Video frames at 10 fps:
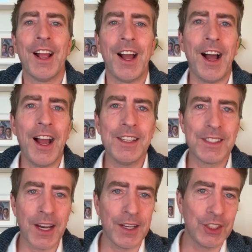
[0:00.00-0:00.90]
I'd
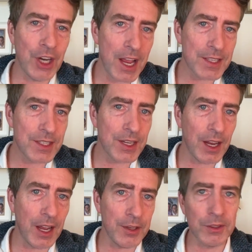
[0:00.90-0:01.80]
suggest
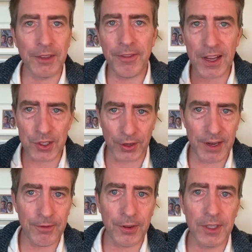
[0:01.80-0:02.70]
using faster
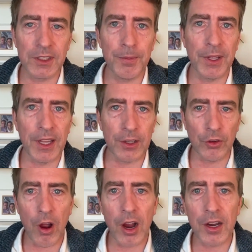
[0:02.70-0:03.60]
inference, something like
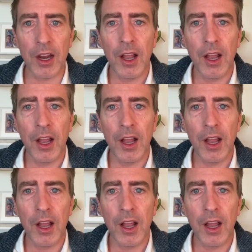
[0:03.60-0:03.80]
Groq.